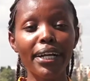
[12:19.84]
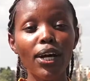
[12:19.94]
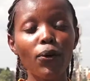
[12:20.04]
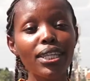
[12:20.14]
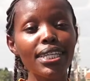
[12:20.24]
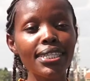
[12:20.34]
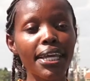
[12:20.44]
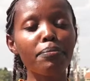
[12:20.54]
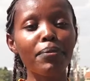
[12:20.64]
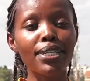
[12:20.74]
back. Now in this
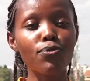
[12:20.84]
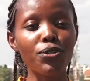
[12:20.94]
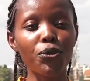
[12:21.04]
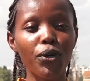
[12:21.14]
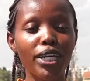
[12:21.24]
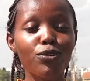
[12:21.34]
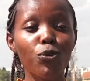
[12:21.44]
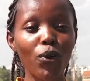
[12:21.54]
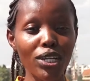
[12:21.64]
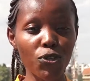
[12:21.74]
segment we're talking
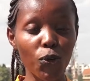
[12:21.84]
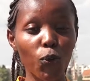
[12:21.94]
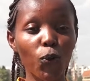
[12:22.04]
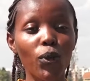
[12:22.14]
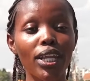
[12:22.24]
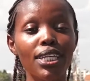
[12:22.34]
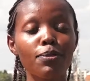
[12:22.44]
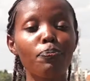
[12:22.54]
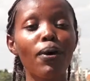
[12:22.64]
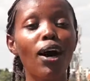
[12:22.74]
to Rachel, who will
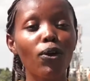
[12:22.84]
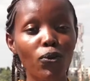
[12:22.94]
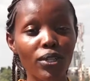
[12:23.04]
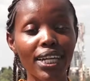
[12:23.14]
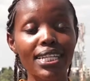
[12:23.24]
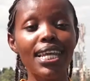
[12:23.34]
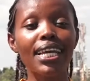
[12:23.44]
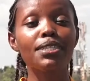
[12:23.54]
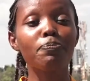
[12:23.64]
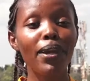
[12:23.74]
expound and
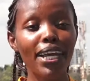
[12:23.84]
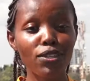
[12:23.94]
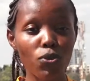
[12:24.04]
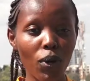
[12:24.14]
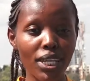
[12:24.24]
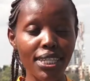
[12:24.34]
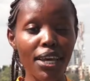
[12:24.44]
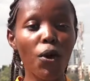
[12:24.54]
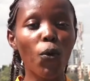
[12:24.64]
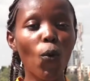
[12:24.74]
explain to us
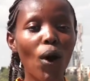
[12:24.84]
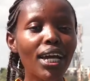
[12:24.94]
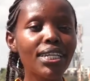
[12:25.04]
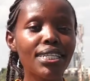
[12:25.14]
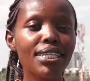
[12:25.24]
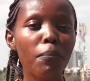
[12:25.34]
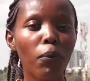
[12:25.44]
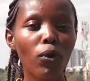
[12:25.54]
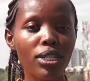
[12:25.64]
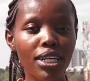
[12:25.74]
why it is
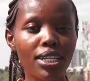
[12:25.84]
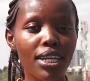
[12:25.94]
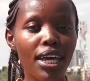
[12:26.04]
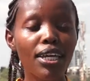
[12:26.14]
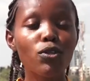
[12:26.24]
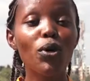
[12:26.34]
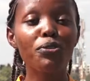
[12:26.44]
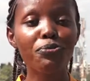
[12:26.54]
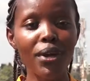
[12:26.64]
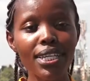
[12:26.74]
important to
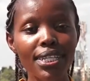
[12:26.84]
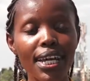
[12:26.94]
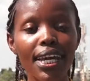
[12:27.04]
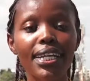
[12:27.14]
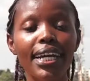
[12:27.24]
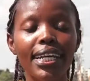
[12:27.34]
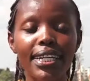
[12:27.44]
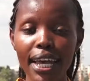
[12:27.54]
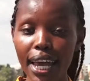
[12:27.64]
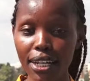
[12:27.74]
invest in
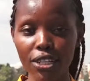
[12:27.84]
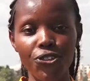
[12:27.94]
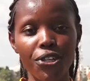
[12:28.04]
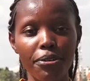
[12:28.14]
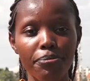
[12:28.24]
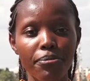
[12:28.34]
clean energy.